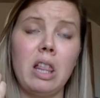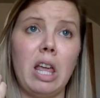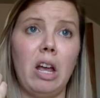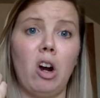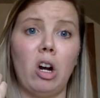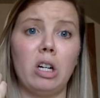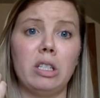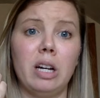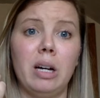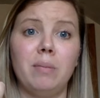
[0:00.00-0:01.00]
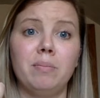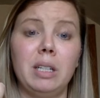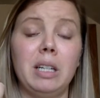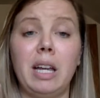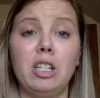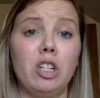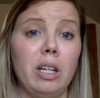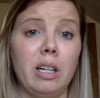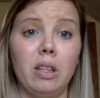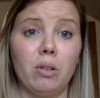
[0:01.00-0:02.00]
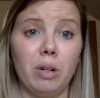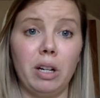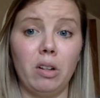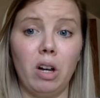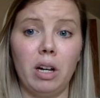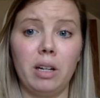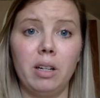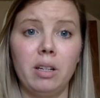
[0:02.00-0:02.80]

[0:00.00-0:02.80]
They aren't engaging in the reading log.